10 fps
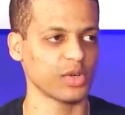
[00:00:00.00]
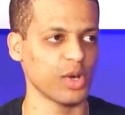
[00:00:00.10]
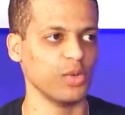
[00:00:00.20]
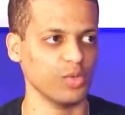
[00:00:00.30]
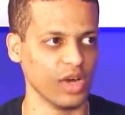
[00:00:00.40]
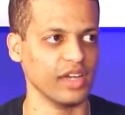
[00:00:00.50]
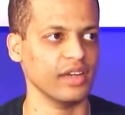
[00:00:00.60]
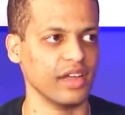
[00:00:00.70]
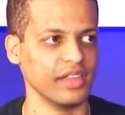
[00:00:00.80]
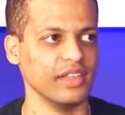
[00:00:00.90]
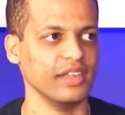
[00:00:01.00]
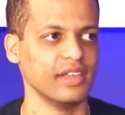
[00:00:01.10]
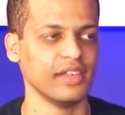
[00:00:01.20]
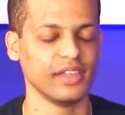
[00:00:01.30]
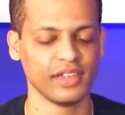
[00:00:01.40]
their code run on these
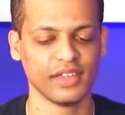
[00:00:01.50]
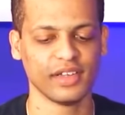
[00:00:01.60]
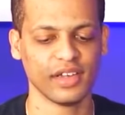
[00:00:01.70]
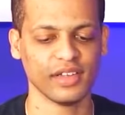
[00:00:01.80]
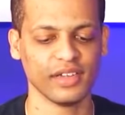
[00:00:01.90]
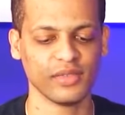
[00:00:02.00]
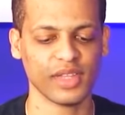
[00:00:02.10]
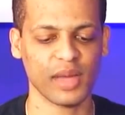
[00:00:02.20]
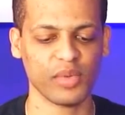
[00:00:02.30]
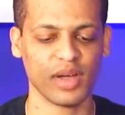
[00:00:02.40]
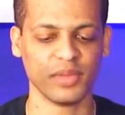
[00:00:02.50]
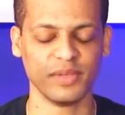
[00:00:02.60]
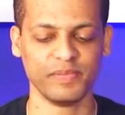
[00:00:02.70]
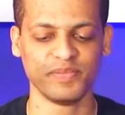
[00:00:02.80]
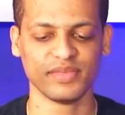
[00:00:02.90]
yes. uh, for that
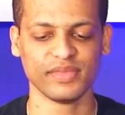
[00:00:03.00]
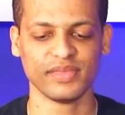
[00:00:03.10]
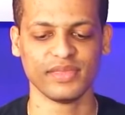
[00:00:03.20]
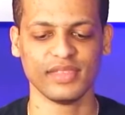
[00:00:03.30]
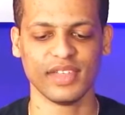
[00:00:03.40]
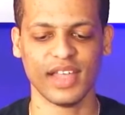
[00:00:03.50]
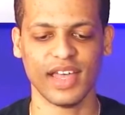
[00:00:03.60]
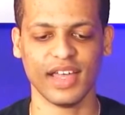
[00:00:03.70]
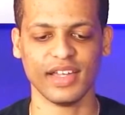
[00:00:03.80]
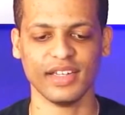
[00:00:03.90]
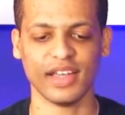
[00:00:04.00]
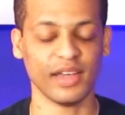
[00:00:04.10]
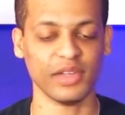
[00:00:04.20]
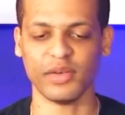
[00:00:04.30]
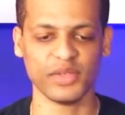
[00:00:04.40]
problem. And
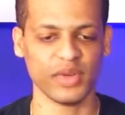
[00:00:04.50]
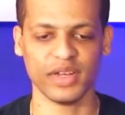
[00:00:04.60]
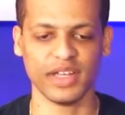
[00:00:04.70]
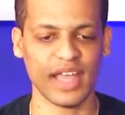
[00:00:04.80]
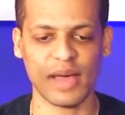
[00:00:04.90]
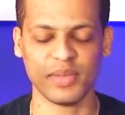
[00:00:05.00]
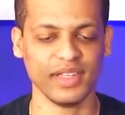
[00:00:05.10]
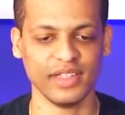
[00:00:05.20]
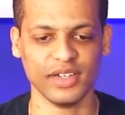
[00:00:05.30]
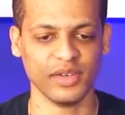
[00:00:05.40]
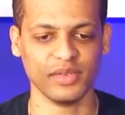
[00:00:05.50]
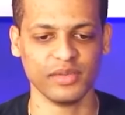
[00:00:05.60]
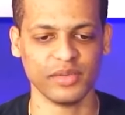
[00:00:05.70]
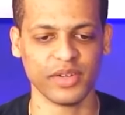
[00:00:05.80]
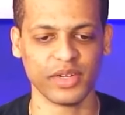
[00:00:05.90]
I, I, was very happy, you know,
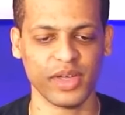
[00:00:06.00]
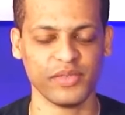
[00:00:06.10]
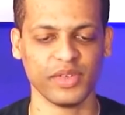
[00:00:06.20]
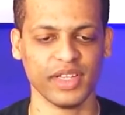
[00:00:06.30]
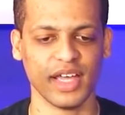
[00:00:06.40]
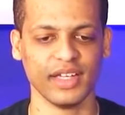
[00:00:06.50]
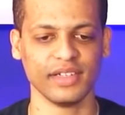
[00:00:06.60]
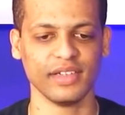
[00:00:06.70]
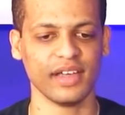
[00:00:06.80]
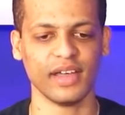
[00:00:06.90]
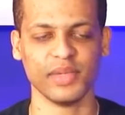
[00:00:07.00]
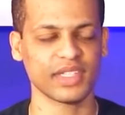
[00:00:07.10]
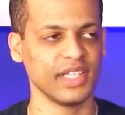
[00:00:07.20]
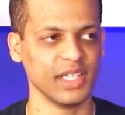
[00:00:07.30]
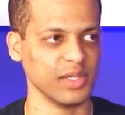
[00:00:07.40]
very grateful that
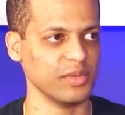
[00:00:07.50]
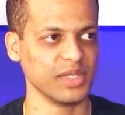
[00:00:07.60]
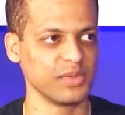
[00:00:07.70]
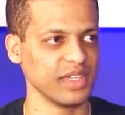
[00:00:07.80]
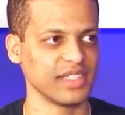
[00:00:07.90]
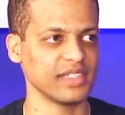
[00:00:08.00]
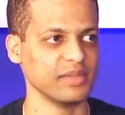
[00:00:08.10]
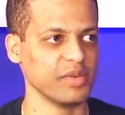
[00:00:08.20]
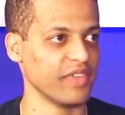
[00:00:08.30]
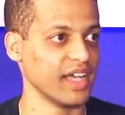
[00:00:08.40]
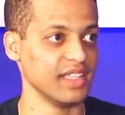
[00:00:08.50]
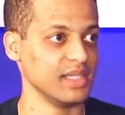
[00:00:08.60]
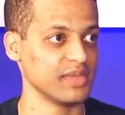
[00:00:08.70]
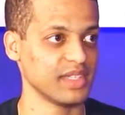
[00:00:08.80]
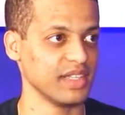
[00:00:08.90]
Amis uh, Kilo was willing to provide
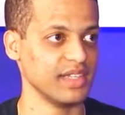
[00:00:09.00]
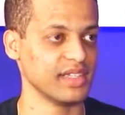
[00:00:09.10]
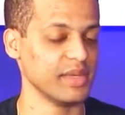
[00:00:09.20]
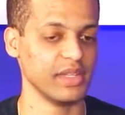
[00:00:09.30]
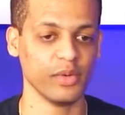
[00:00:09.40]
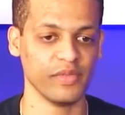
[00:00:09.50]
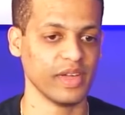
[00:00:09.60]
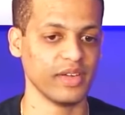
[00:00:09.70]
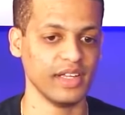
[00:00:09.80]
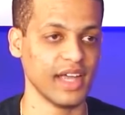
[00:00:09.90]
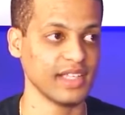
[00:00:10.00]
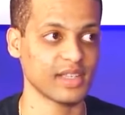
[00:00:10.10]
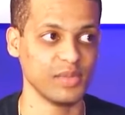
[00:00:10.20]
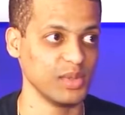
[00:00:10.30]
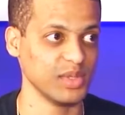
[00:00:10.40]
these facilities. I mean, they were very nice
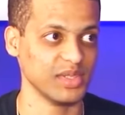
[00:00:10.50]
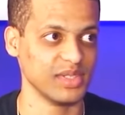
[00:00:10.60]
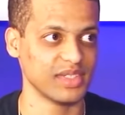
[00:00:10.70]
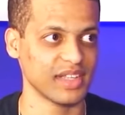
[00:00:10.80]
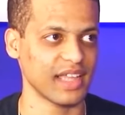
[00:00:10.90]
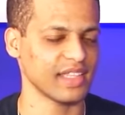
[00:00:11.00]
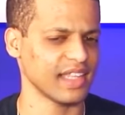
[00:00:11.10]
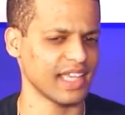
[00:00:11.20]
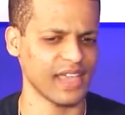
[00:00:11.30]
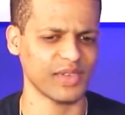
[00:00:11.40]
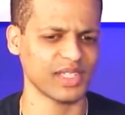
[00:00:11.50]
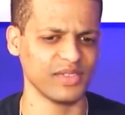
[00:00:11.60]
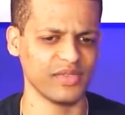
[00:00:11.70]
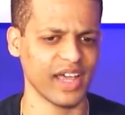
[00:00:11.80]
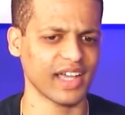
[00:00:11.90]
computers. I think they gave us,
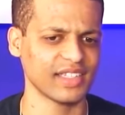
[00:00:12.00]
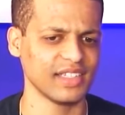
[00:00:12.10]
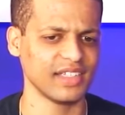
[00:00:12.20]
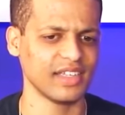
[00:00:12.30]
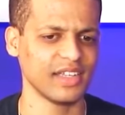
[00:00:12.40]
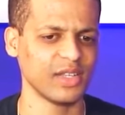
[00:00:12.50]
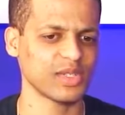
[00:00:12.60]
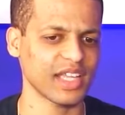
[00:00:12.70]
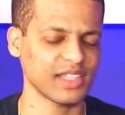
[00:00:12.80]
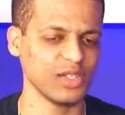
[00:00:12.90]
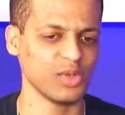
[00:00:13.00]
in fact, there's like the